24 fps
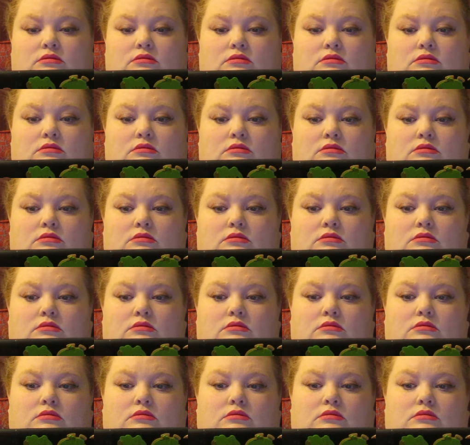
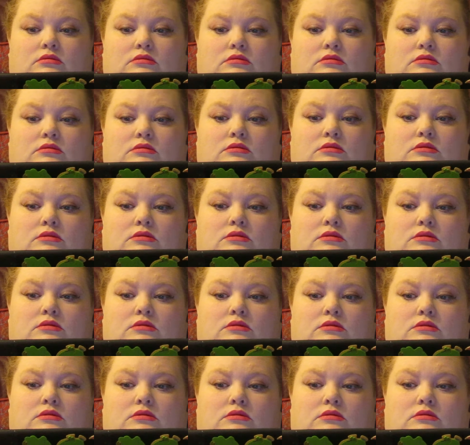
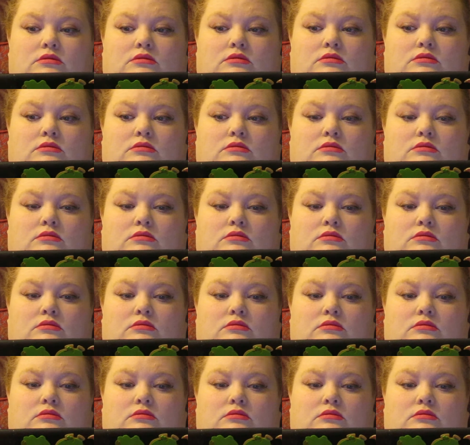
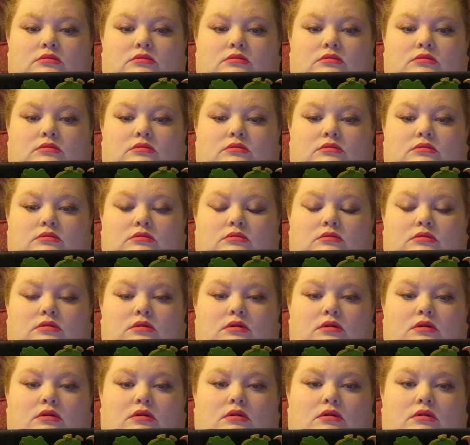
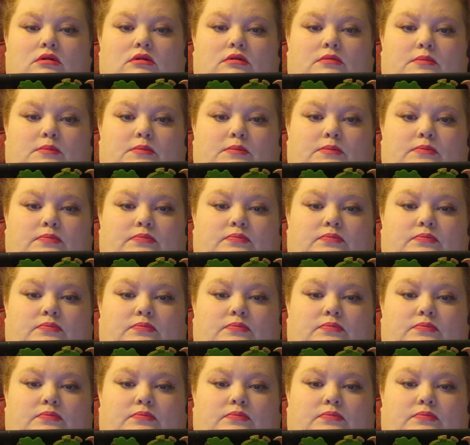Nobody speaks.